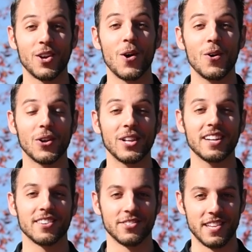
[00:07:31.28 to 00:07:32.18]
call, click,
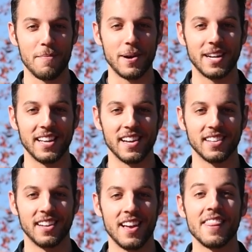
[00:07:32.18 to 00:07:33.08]
or stop by today.
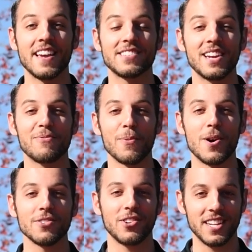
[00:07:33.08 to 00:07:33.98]
Thanks again for
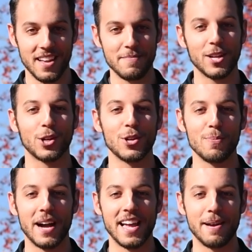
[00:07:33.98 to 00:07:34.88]
watching, and make sure you
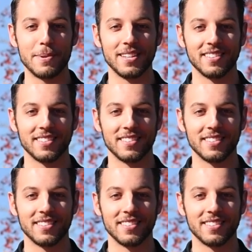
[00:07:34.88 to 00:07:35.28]
buy happy.